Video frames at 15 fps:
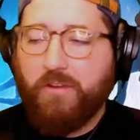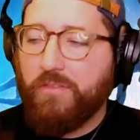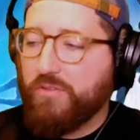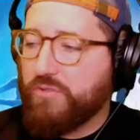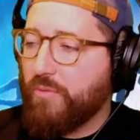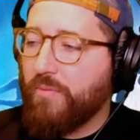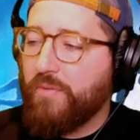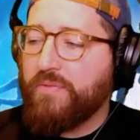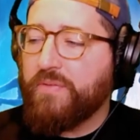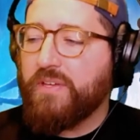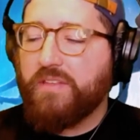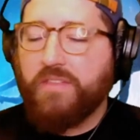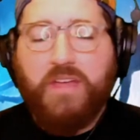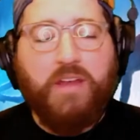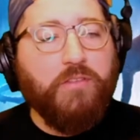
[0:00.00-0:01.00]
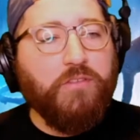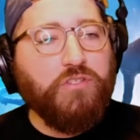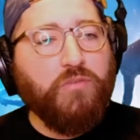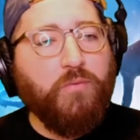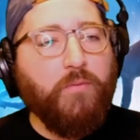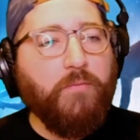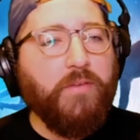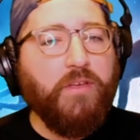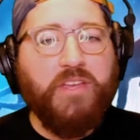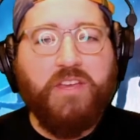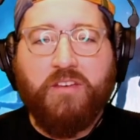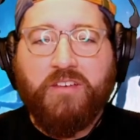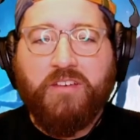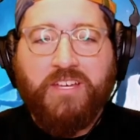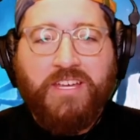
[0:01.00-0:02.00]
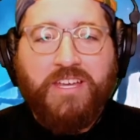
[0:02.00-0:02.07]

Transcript: There's a reveal there. There's a reveal here.